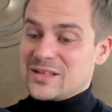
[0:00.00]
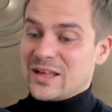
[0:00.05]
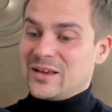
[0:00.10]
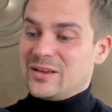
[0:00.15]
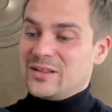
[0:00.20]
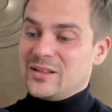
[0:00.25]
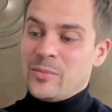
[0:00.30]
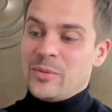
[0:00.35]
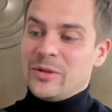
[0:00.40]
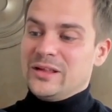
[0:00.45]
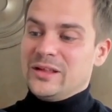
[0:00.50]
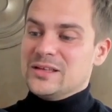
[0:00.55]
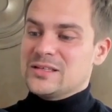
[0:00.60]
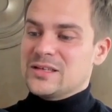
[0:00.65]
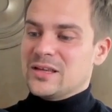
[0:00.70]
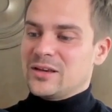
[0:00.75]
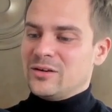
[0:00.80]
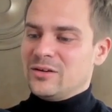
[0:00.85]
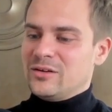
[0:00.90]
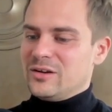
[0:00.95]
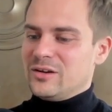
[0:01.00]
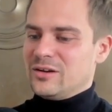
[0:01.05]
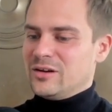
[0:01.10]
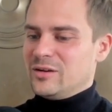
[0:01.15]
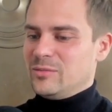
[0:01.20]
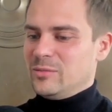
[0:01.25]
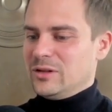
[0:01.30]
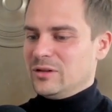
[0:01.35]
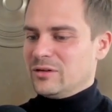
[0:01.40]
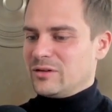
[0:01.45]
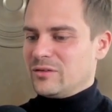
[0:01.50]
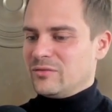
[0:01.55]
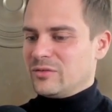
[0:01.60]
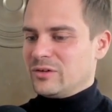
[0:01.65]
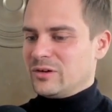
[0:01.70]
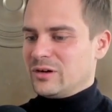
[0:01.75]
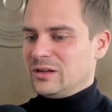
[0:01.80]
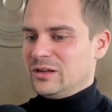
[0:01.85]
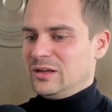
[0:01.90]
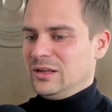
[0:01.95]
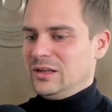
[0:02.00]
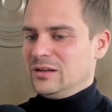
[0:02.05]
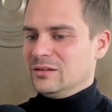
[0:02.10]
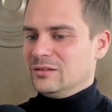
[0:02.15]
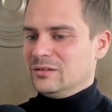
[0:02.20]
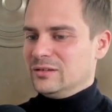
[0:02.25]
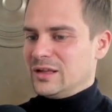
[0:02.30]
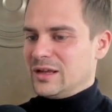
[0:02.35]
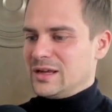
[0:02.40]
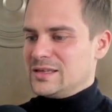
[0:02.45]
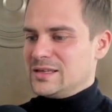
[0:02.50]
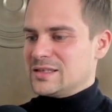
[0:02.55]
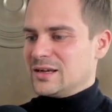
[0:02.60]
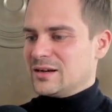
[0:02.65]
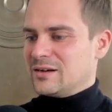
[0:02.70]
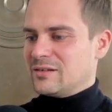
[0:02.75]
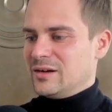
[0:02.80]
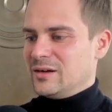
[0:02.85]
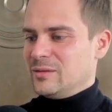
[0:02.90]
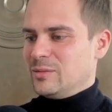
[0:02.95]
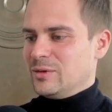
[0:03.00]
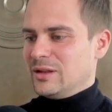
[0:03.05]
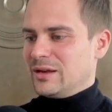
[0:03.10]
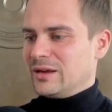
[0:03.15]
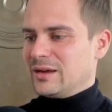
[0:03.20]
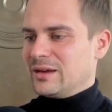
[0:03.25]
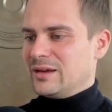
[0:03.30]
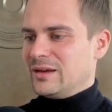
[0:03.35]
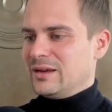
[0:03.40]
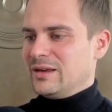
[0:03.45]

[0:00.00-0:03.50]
like typically in security, you're gonna be looking for that needle in the haystack, right? Like,